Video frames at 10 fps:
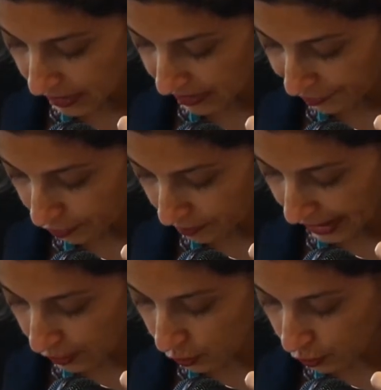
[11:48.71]
for
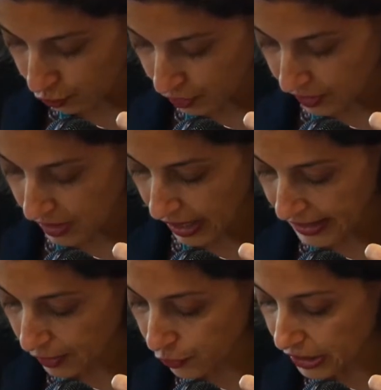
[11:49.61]
my conclusions, I
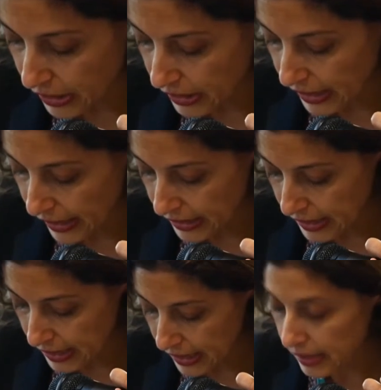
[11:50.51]
agree that
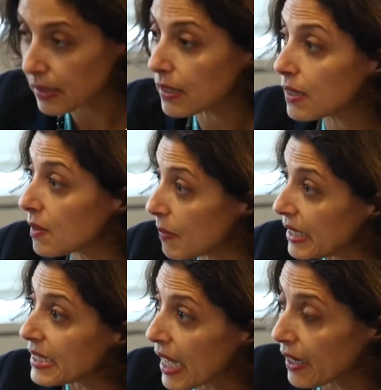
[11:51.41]
the
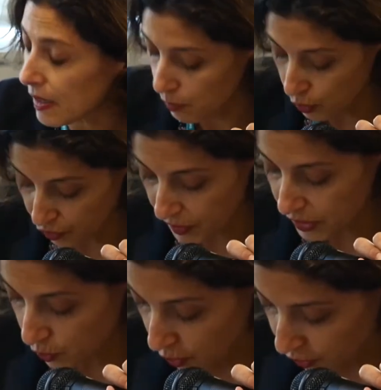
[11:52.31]
Maidan
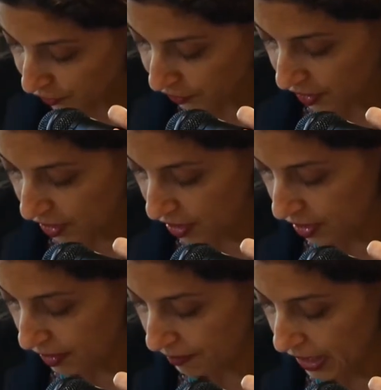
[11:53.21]
movement was
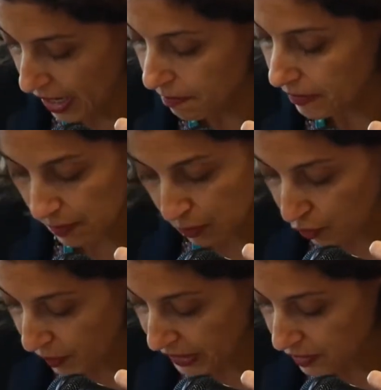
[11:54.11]
a
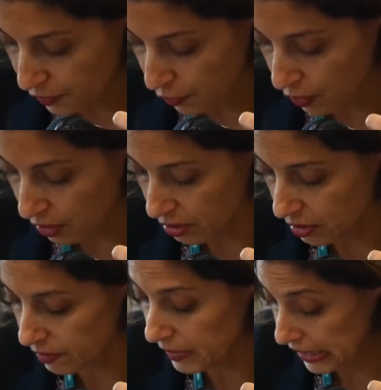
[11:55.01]
movement
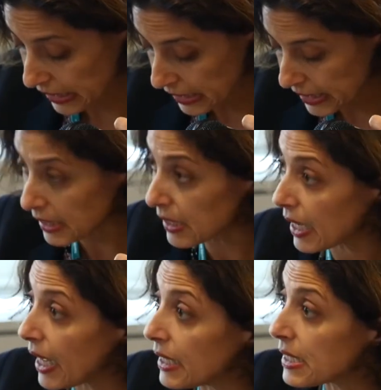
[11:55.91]
for dignity,
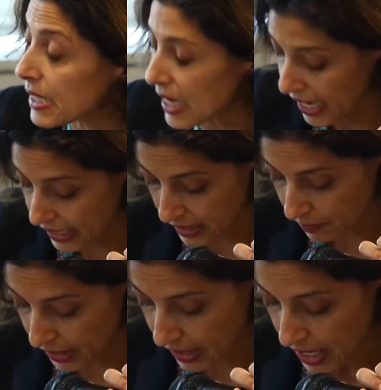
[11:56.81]
and I
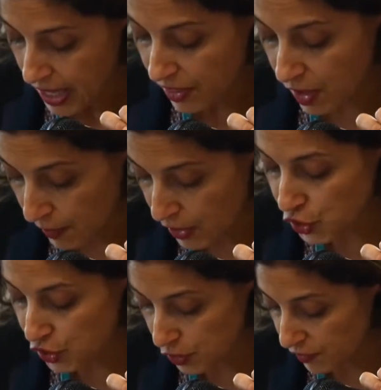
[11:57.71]
mean, the
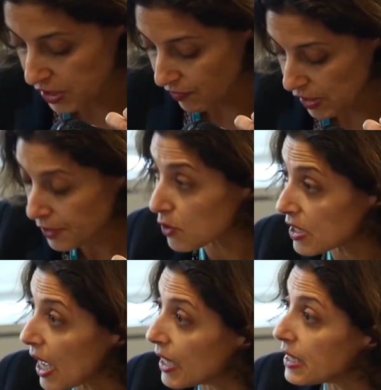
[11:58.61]
emergence of civil
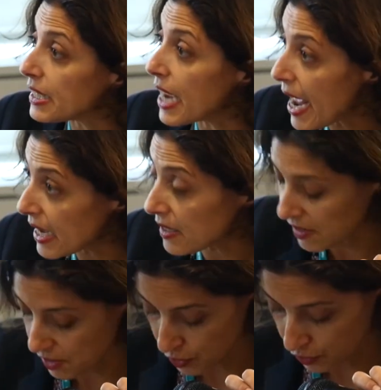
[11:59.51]
society as
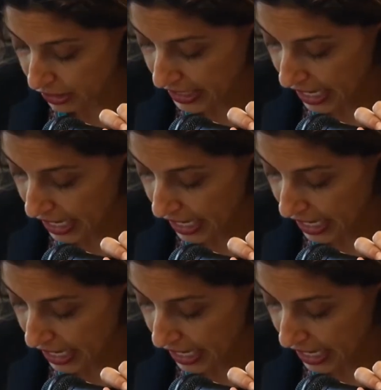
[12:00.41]
a security